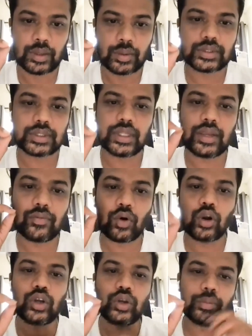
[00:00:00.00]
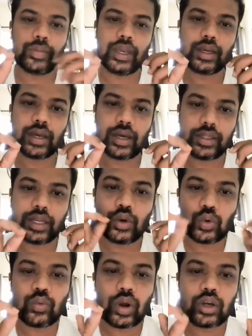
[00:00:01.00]
because they want to make they
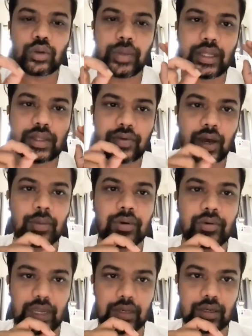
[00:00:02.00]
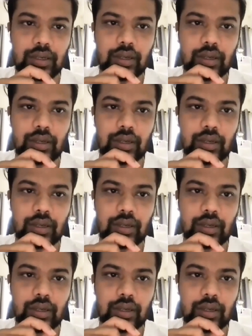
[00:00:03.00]
don't want to make the farmer wait.